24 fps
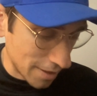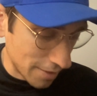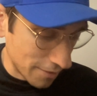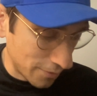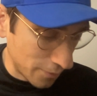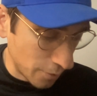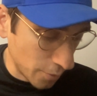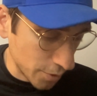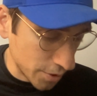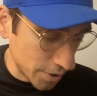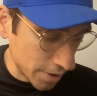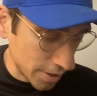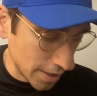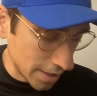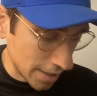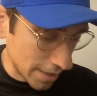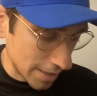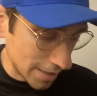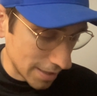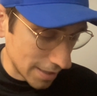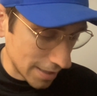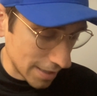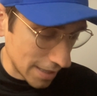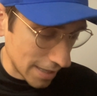
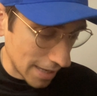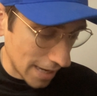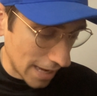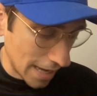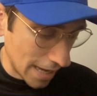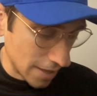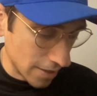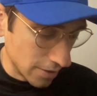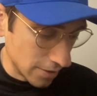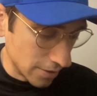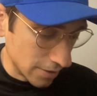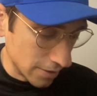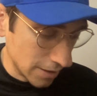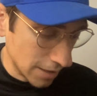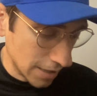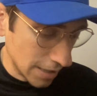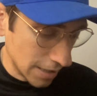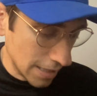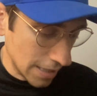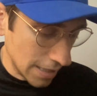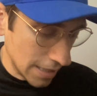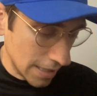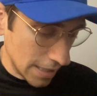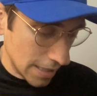unfortunate angle
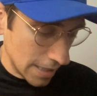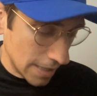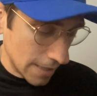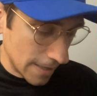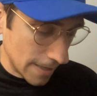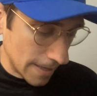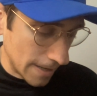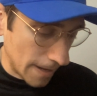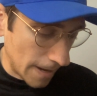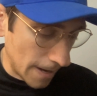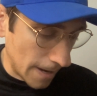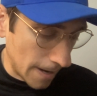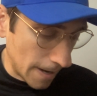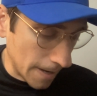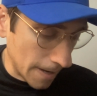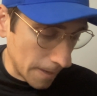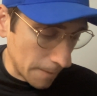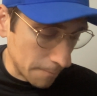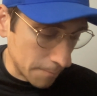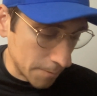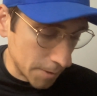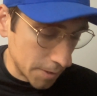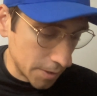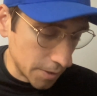on
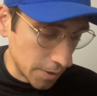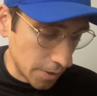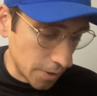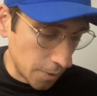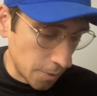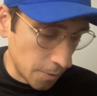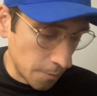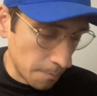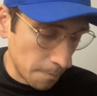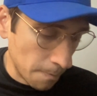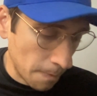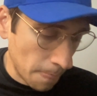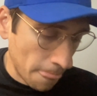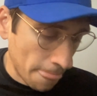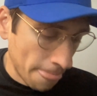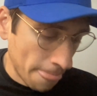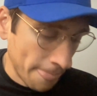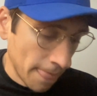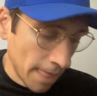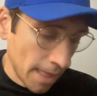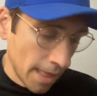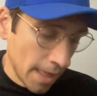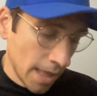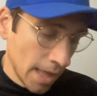him. So
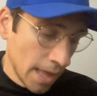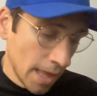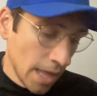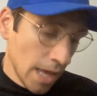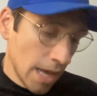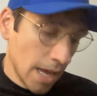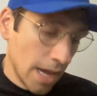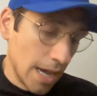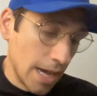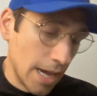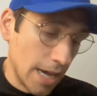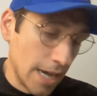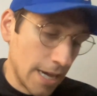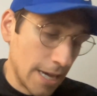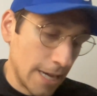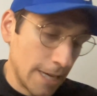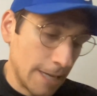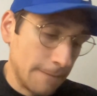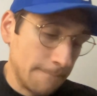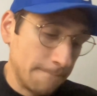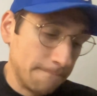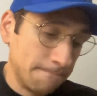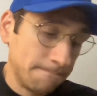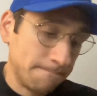
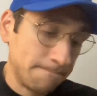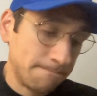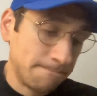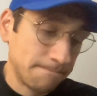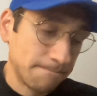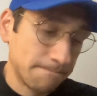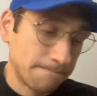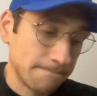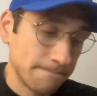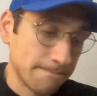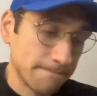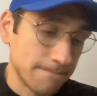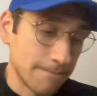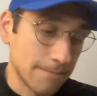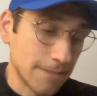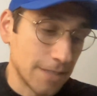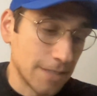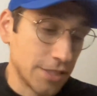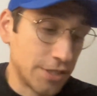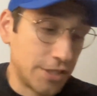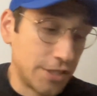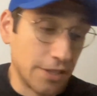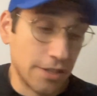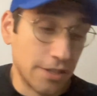
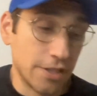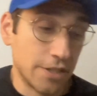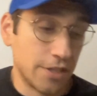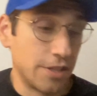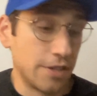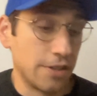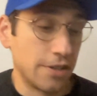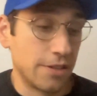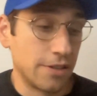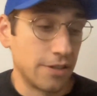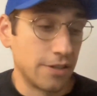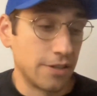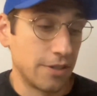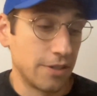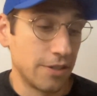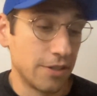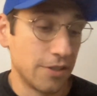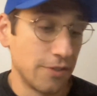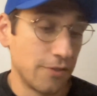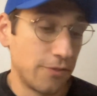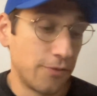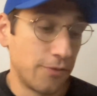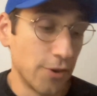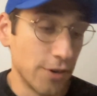the
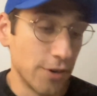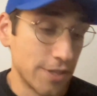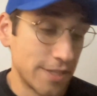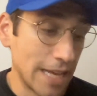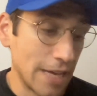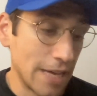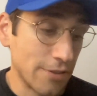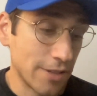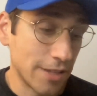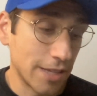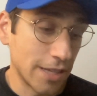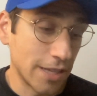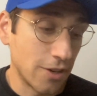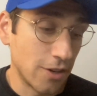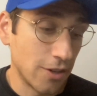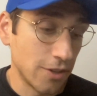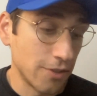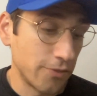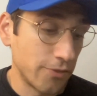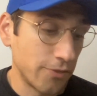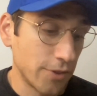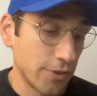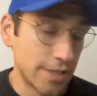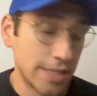first down that they
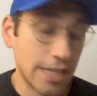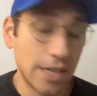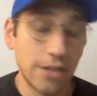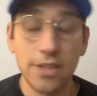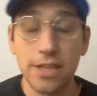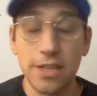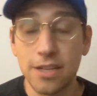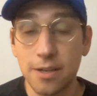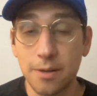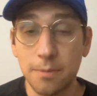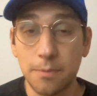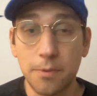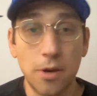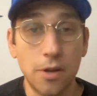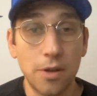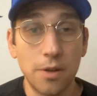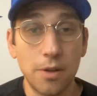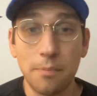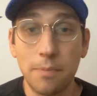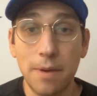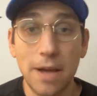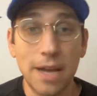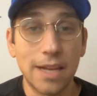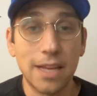called a first down, they ended up
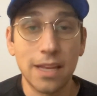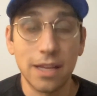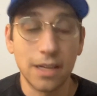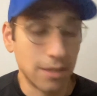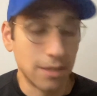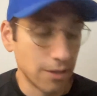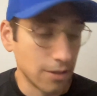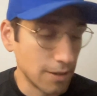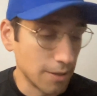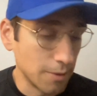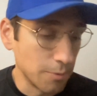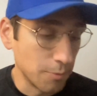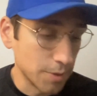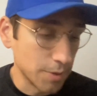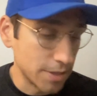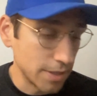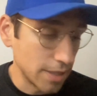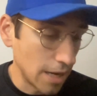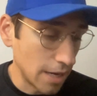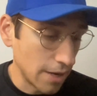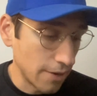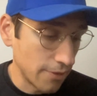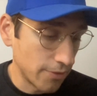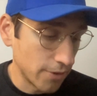calling it back. It clearly was
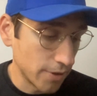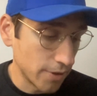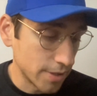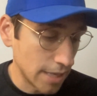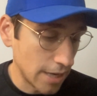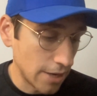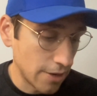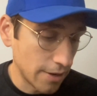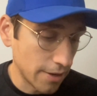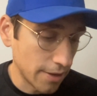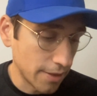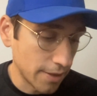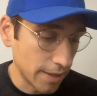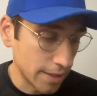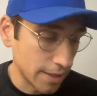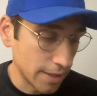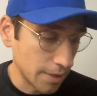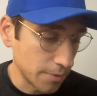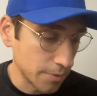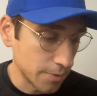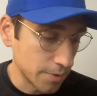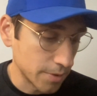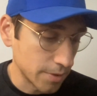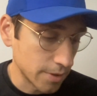not a first down. I thought
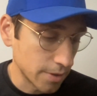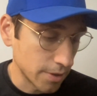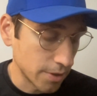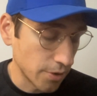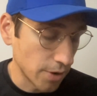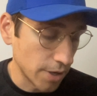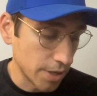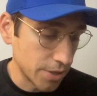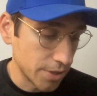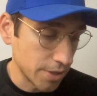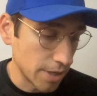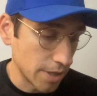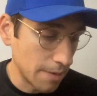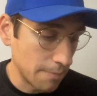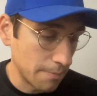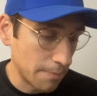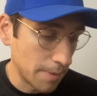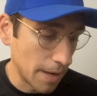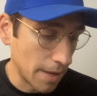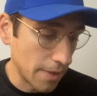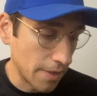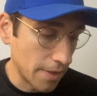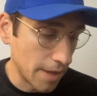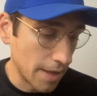that was a great job
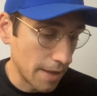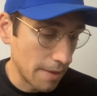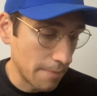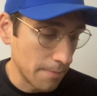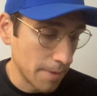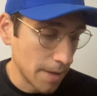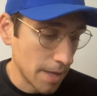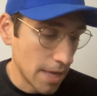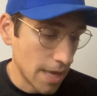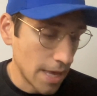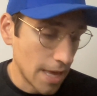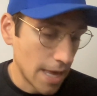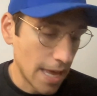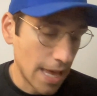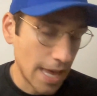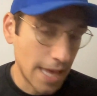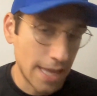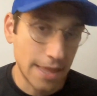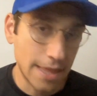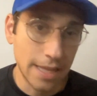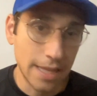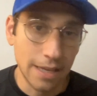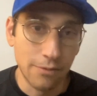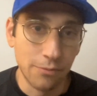by them.
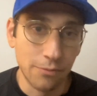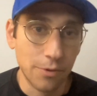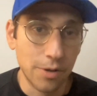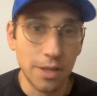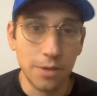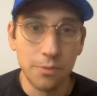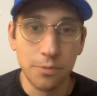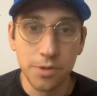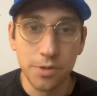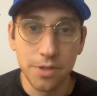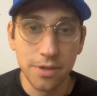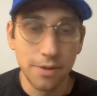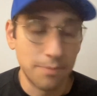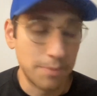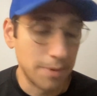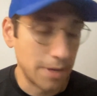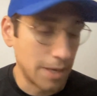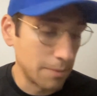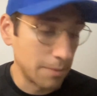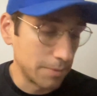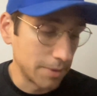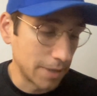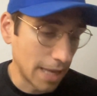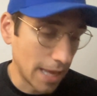And really, we should have been
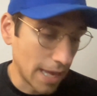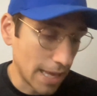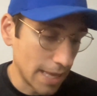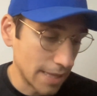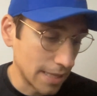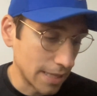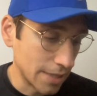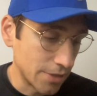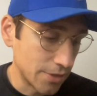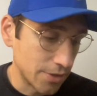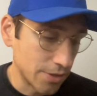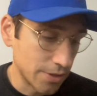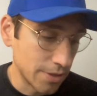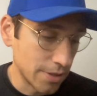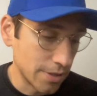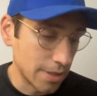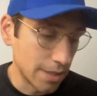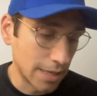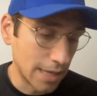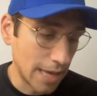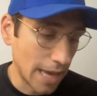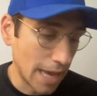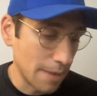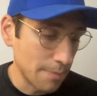able to end
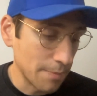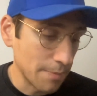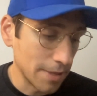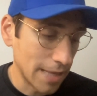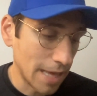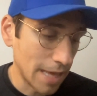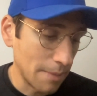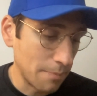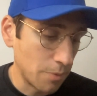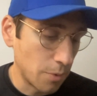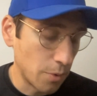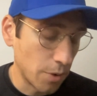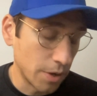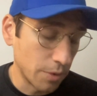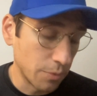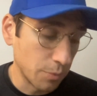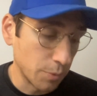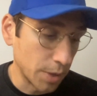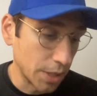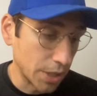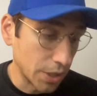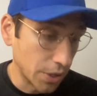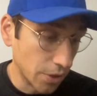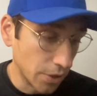the game at that point, and
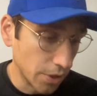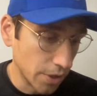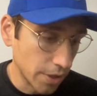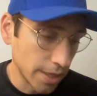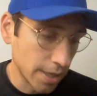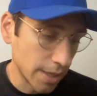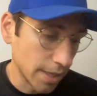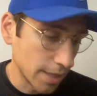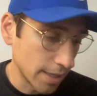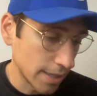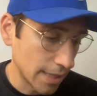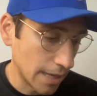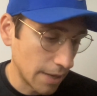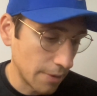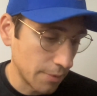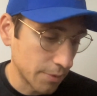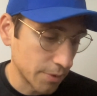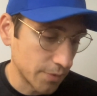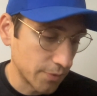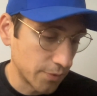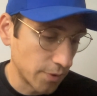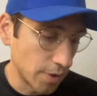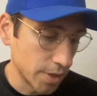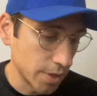we couldn't. And that
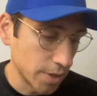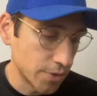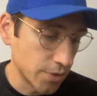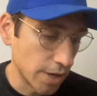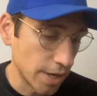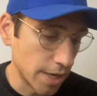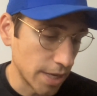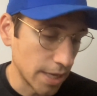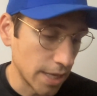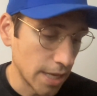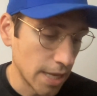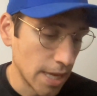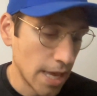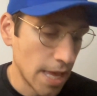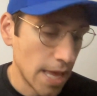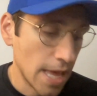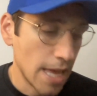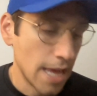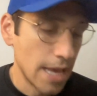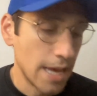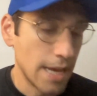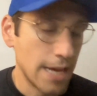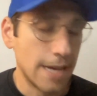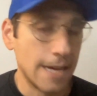was frustrating.
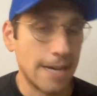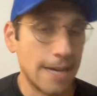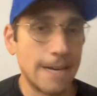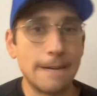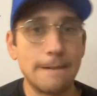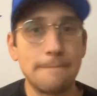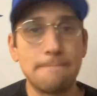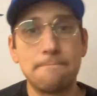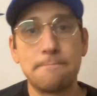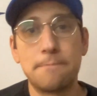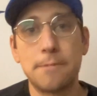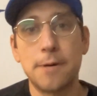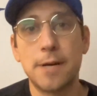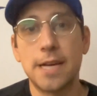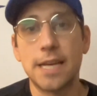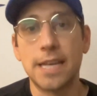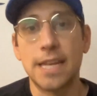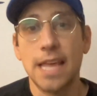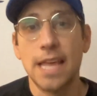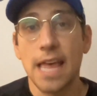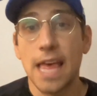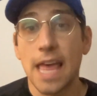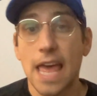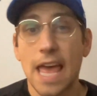
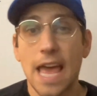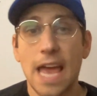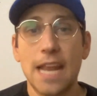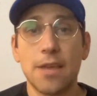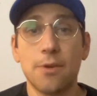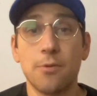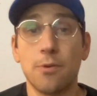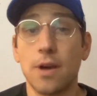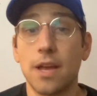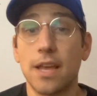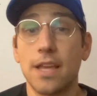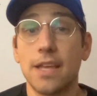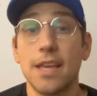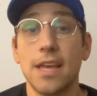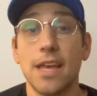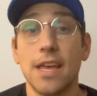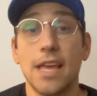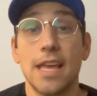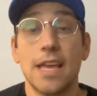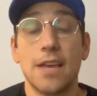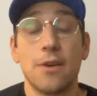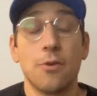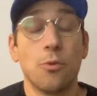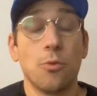But anyway,
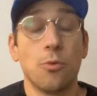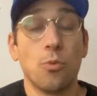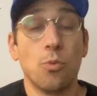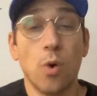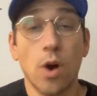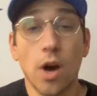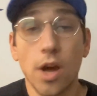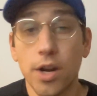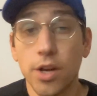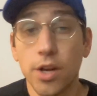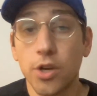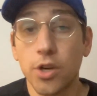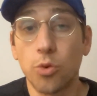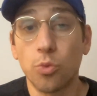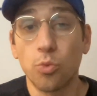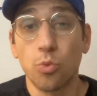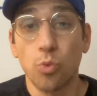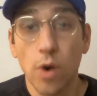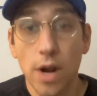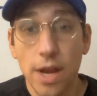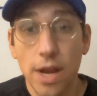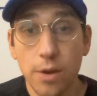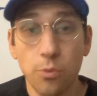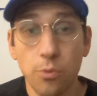what a
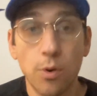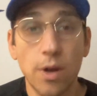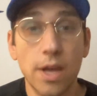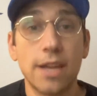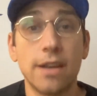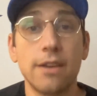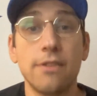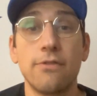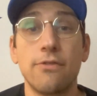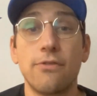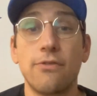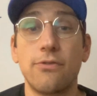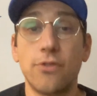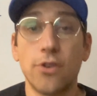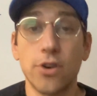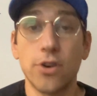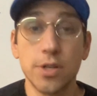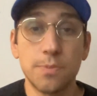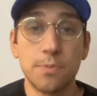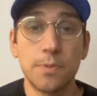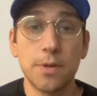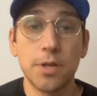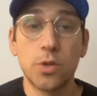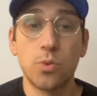great win.
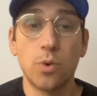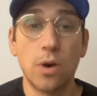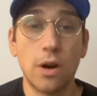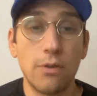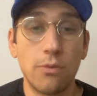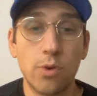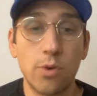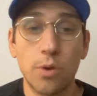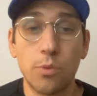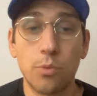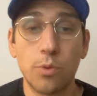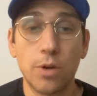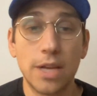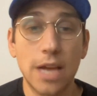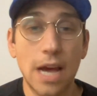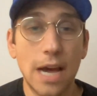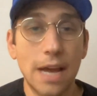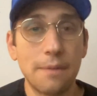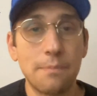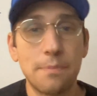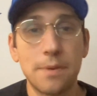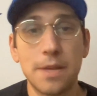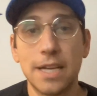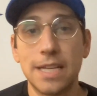First Big 12 win. We
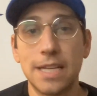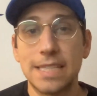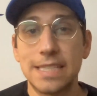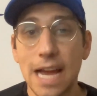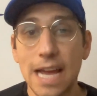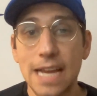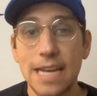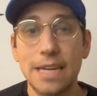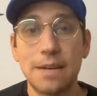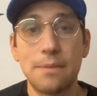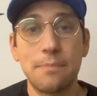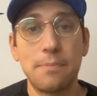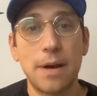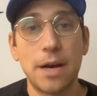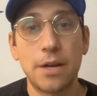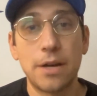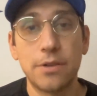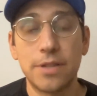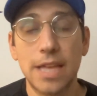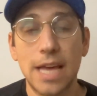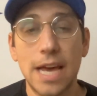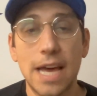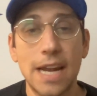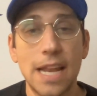got to be excited
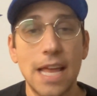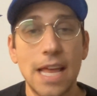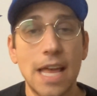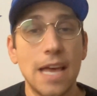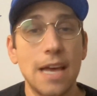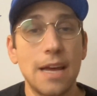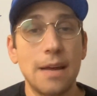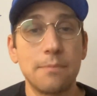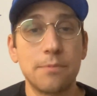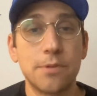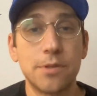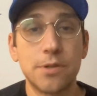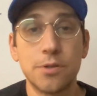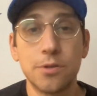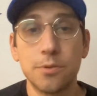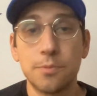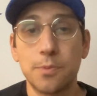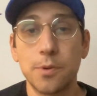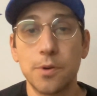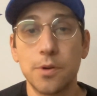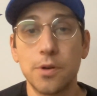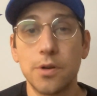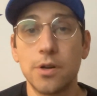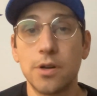about that. I'm
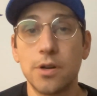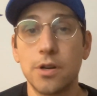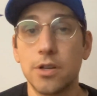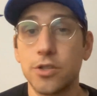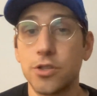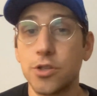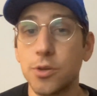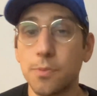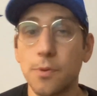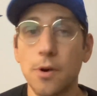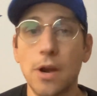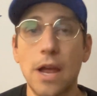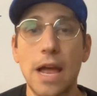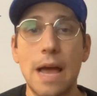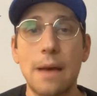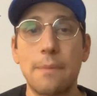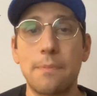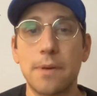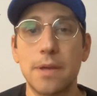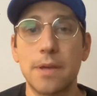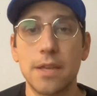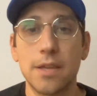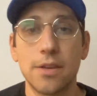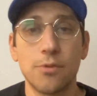super, super
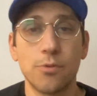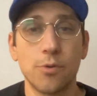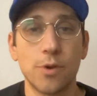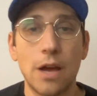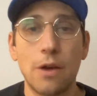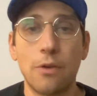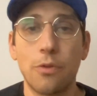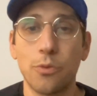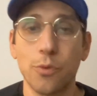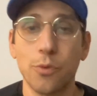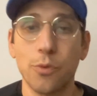happy. We're now